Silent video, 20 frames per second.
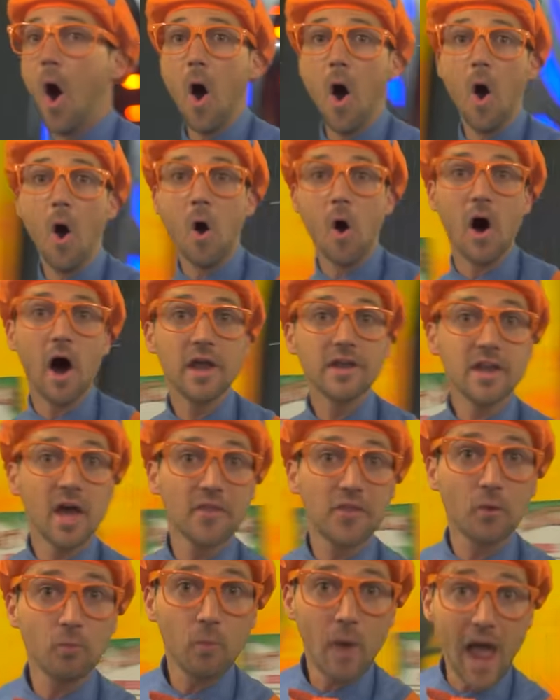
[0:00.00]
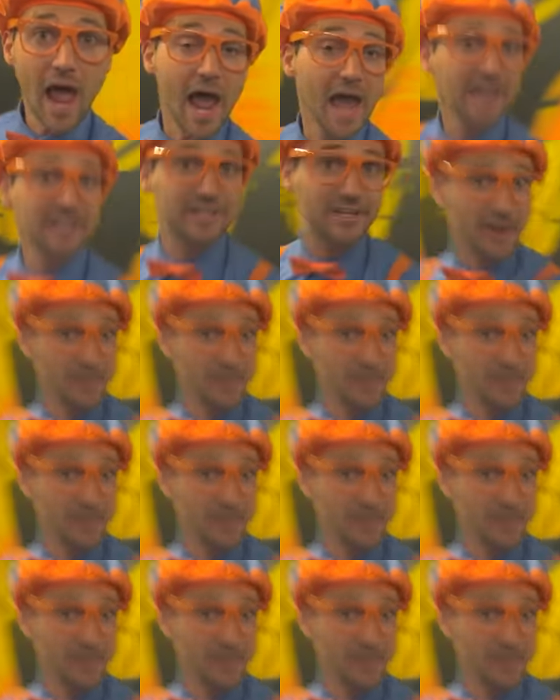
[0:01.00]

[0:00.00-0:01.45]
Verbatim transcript: Oh, another ride,